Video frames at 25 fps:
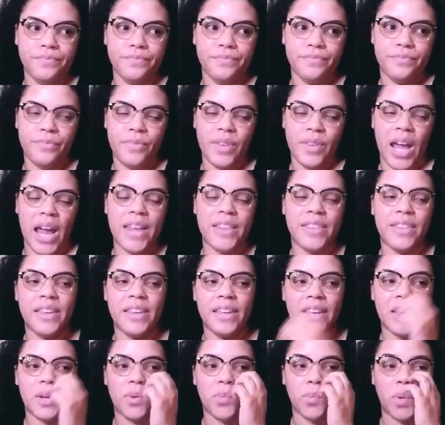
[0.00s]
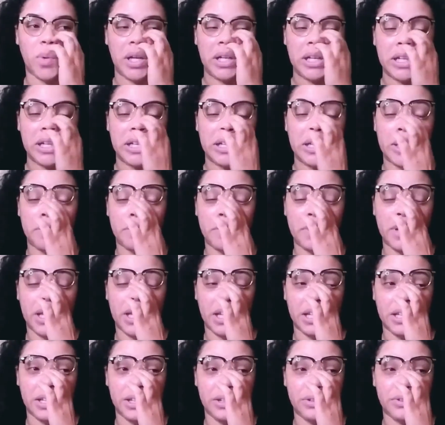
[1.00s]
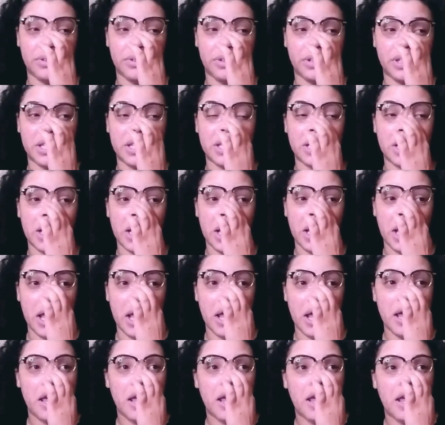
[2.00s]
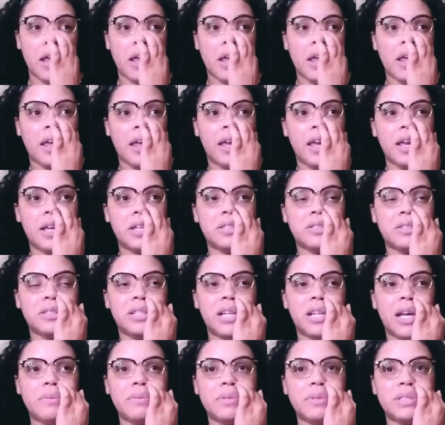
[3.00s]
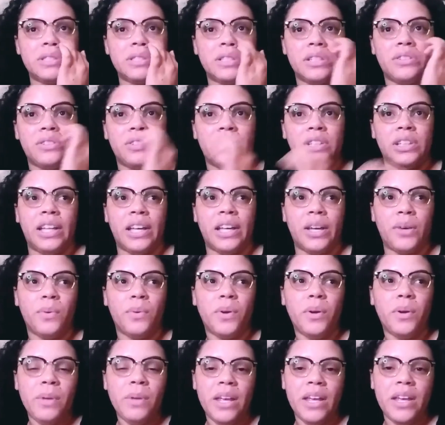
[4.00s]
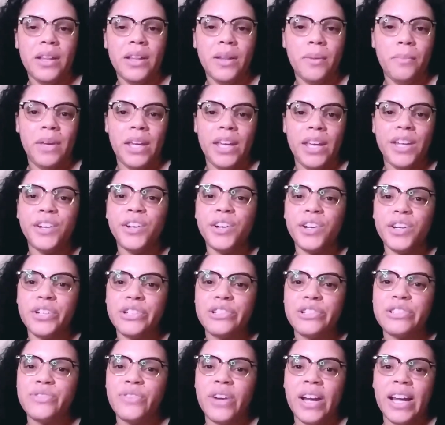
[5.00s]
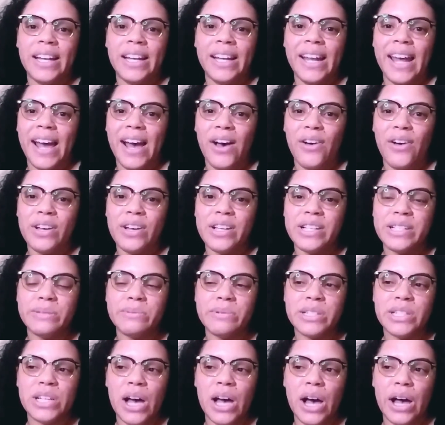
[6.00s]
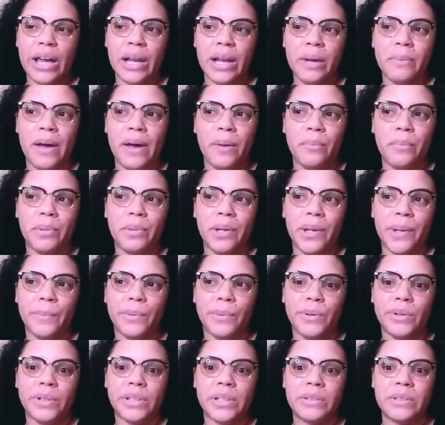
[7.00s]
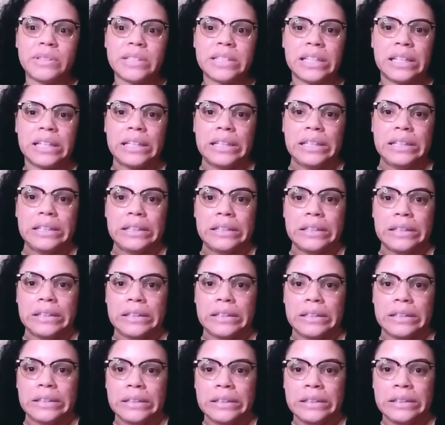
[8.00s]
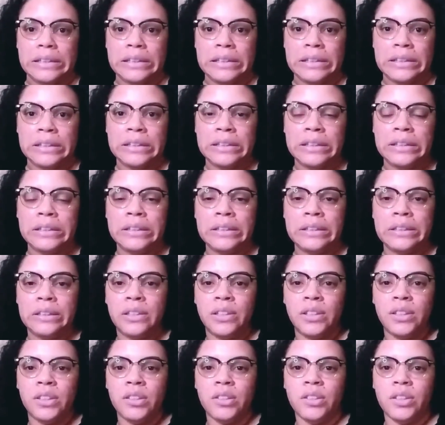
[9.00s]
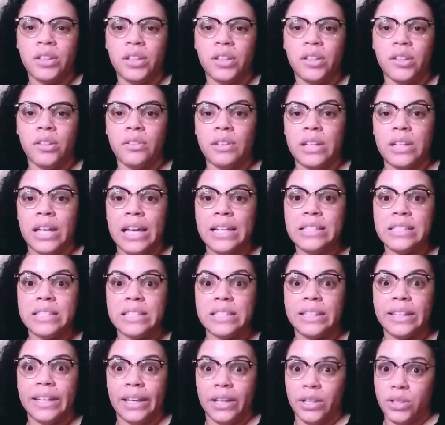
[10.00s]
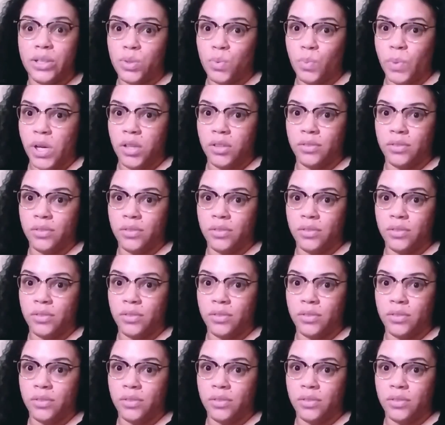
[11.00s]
I think in one clip it literally Antoinette was literally like, We're being the mean girls right now because we're talking about people. And I was like, "You mm. know, that didn't age well.